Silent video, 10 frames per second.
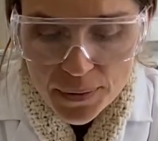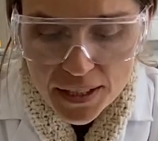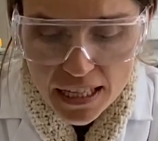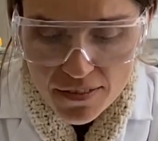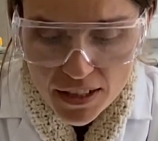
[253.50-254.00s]

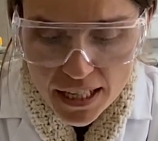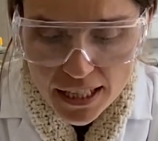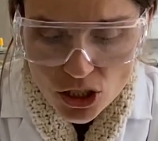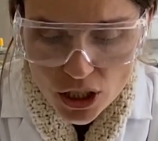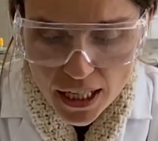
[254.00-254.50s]
giving it a
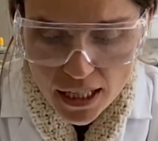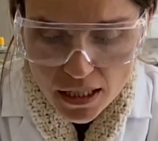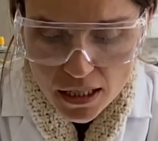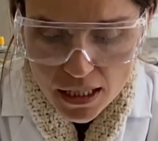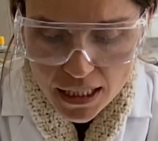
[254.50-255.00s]

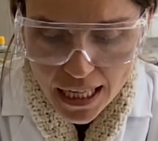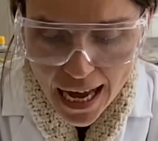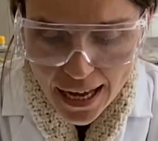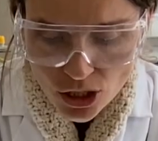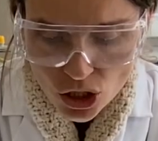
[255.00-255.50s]
chance to
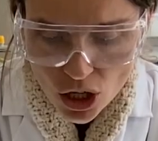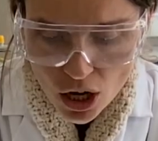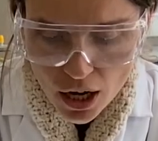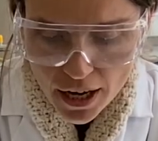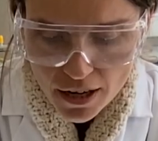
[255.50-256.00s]
catch
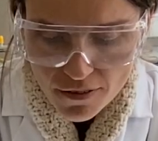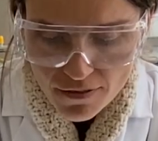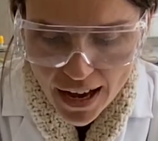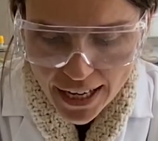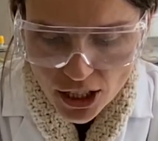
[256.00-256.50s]
on
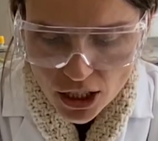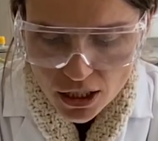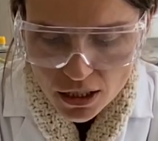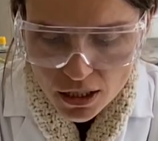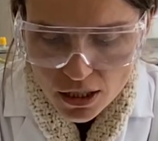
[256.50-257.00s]
fire.
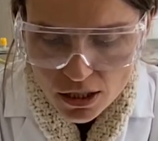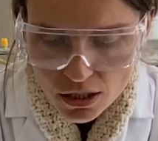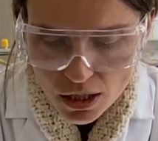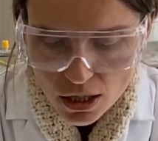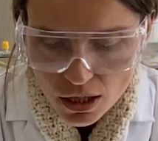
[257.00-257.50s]

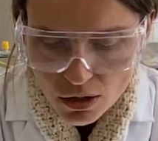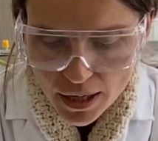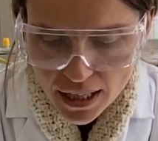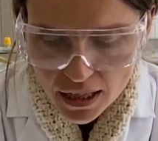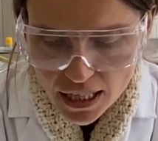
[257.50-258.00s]
So I
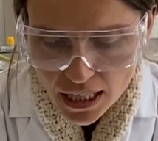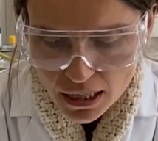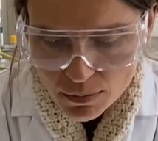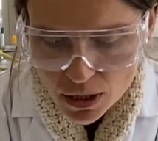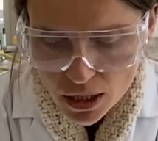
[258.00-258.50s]
think
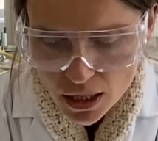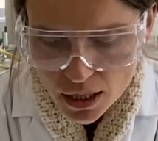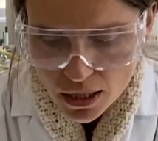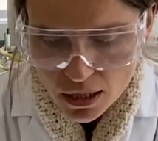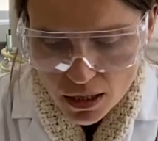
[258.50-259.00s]
I'm
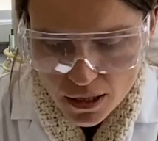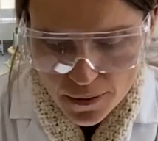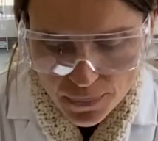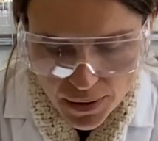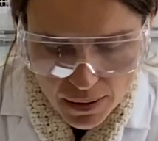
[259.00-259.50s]
good.
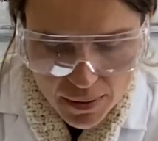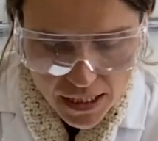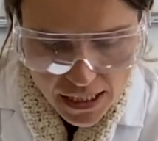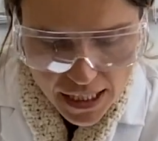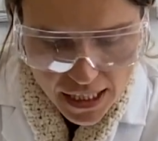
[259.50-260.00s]
I'm gonna
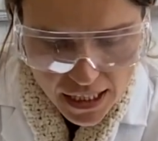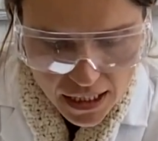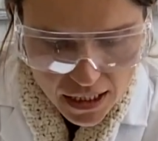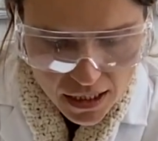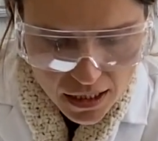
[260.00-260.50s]

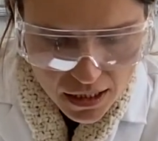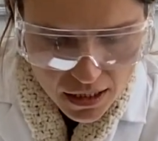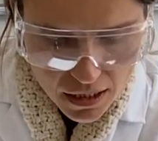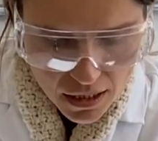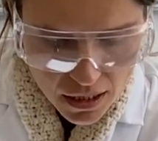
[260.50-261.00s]
take
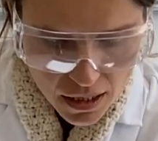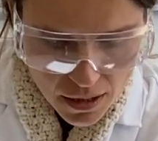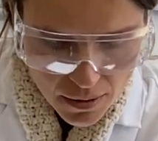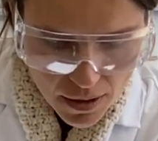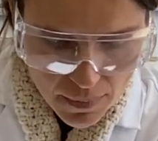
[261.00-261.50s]

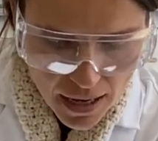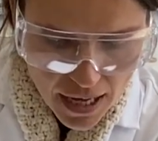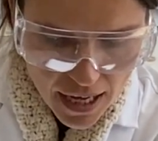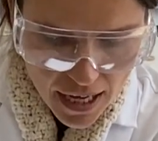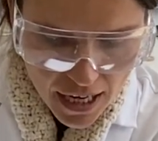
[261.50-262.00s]

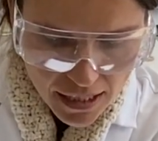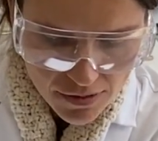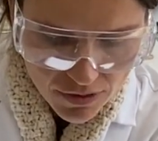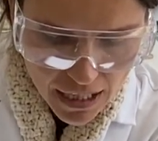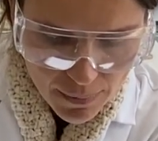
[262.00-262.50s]
my
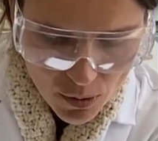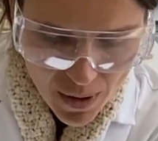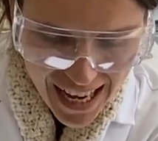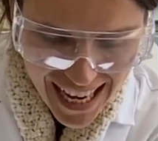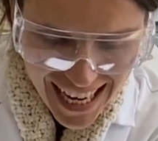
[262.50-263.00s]
flame
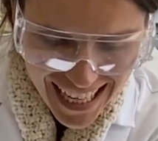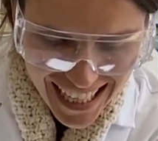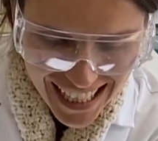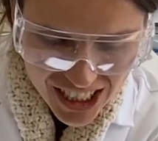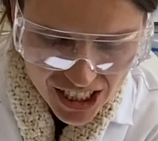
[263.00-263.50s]
away. I
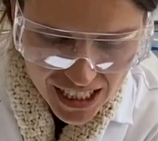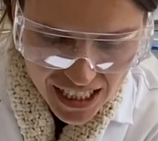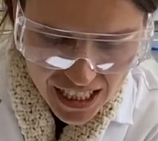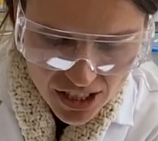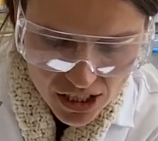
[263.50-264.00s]
actually need
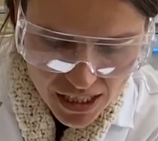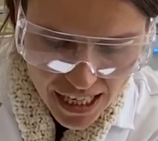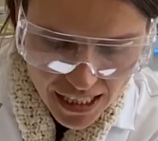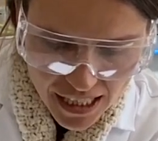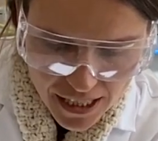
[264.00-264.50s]
another
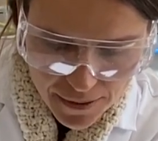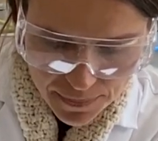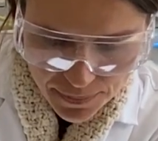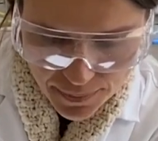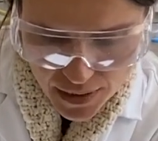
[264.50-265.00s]
second.
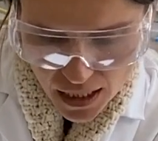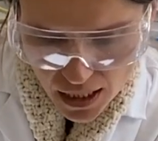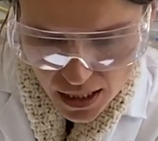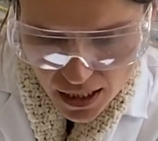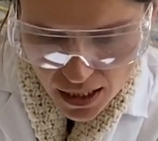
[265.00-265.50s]

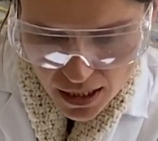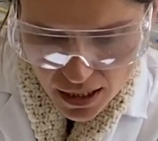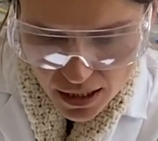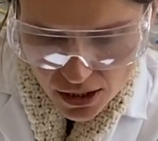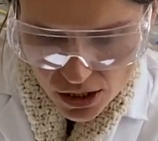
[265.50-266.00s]

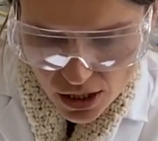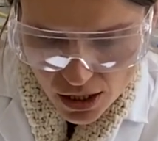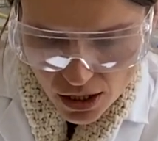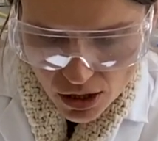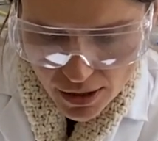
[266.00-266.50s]

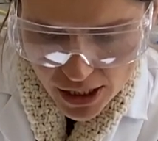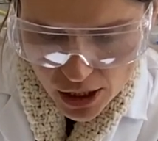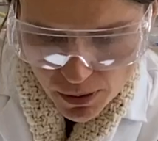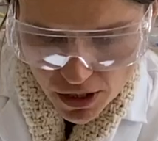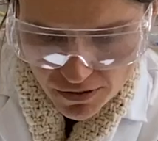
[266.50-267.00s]
So I just
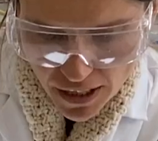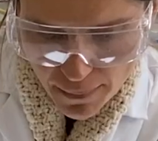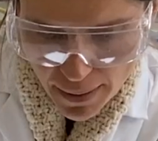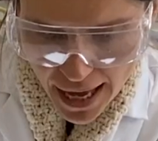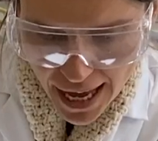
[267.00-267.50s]
put the flame
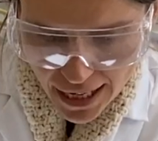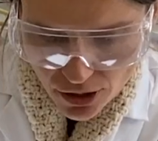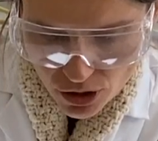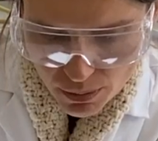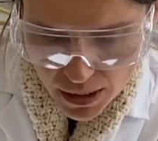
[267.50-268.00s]
back,
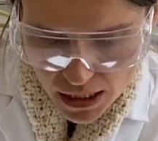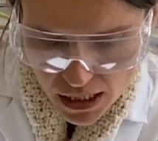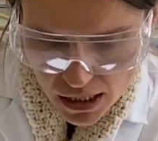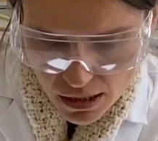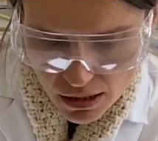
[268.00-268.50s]
no big
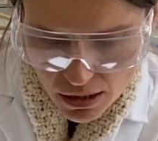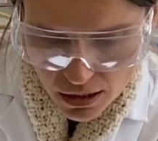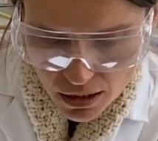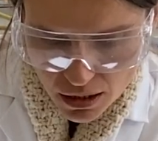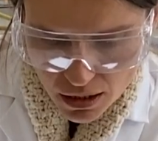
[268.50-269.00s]
deal.